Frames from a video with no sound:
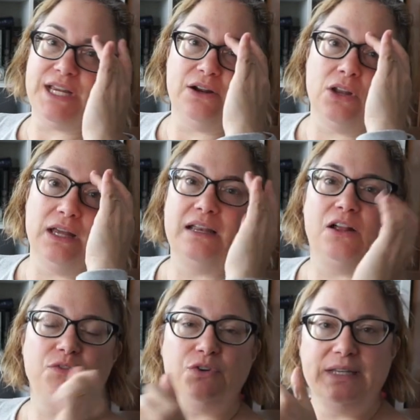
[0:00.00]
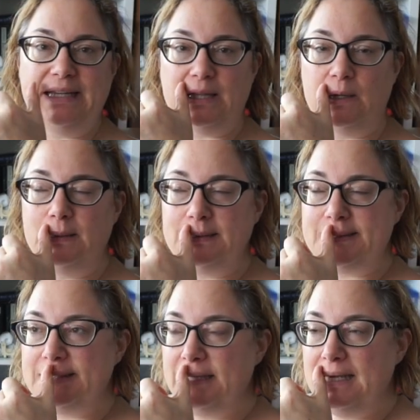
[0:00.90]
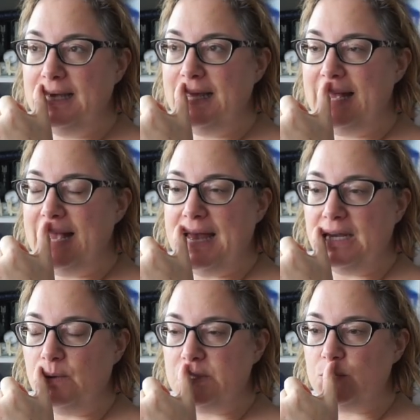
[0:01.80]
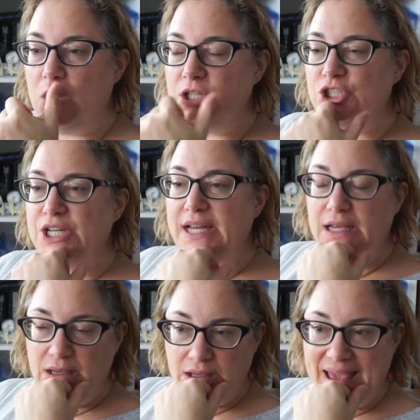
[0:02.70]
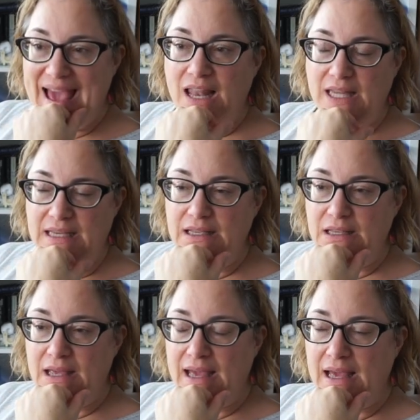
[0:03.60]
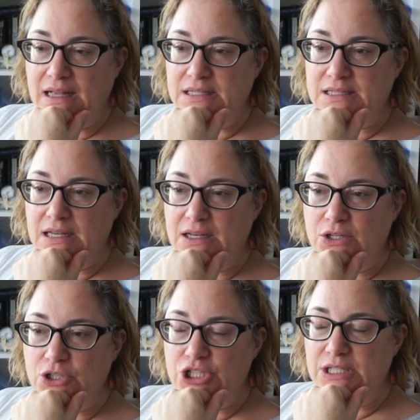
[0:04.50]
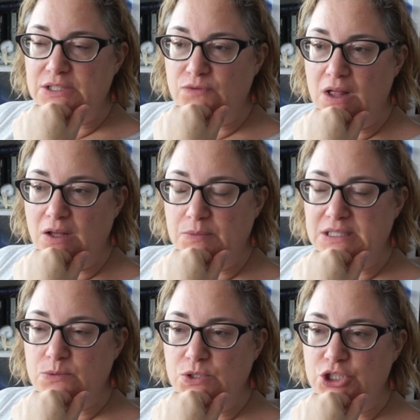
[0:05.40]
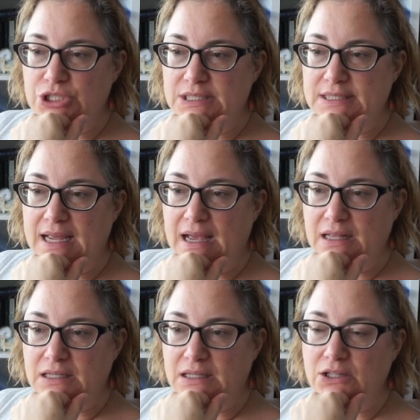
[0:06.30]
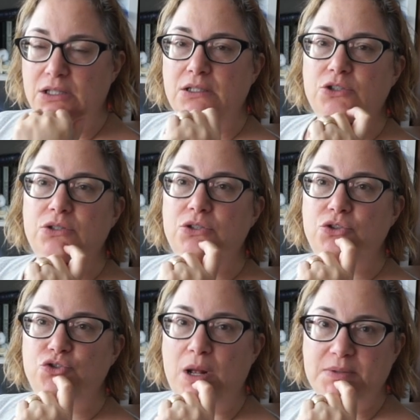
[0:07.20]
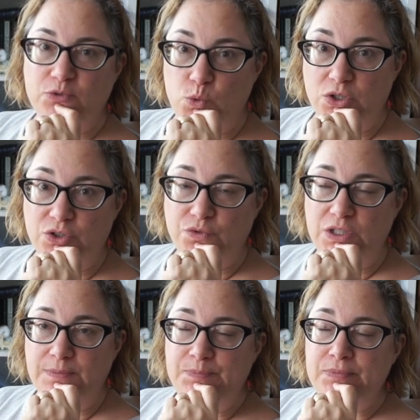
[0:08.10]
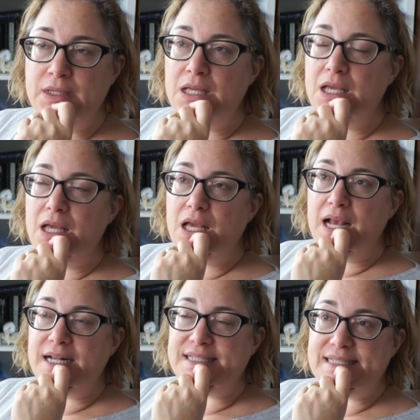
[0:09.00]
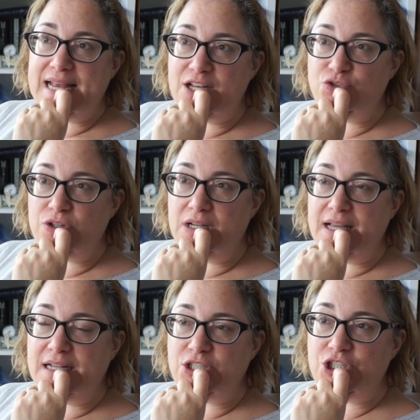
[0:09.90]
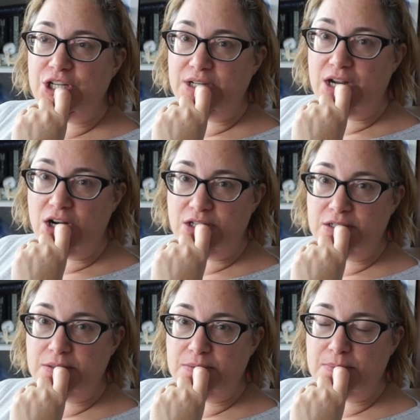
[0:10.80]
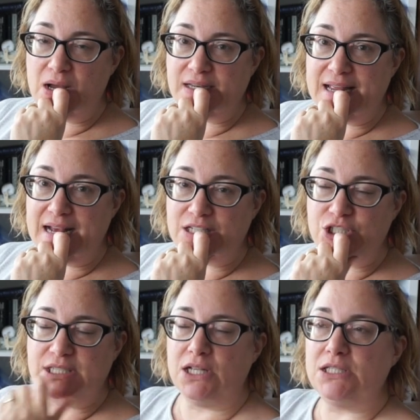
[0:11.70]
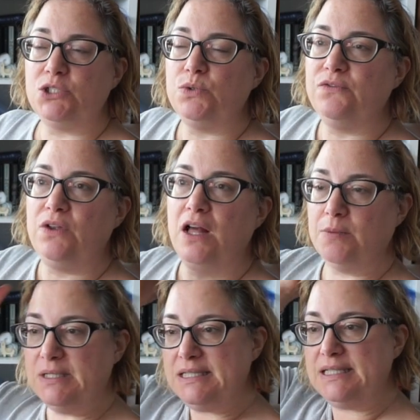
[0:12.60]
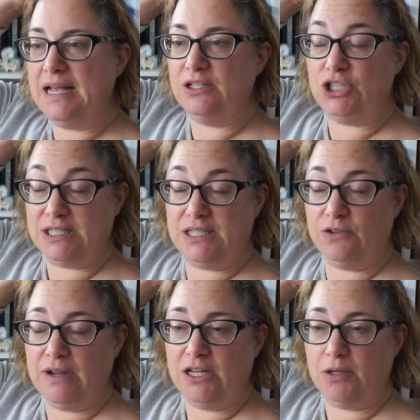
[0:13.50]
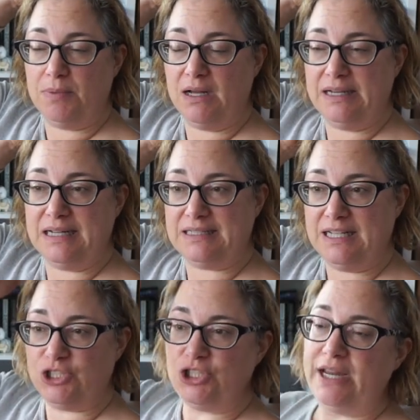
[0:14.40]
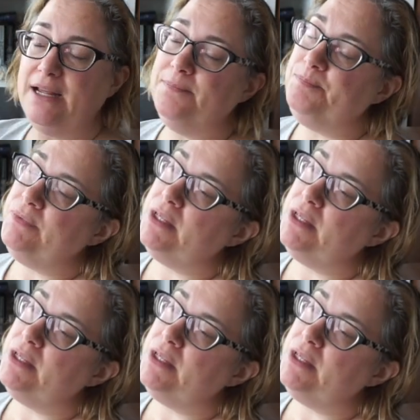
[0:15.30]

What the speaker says: Caroline off the Grid Needle Arts. And I was watching Allie at, she does Vlogmas, which is at Little Drops of Wonderful. And Sandra at Cherry Heart Podcast. She's also doing Vlogmas and just did a regular podcast yesterday.